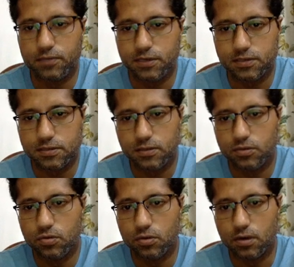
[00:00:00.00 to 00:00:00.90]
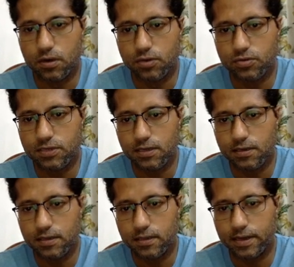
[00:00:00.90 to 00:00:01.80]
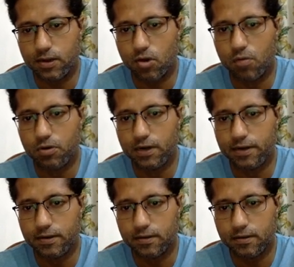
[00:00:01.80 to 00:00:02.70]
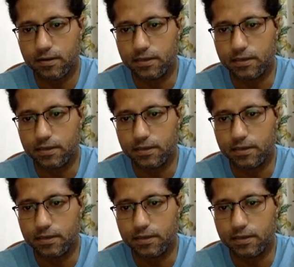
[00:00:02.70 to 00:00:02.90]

this you see that a common letter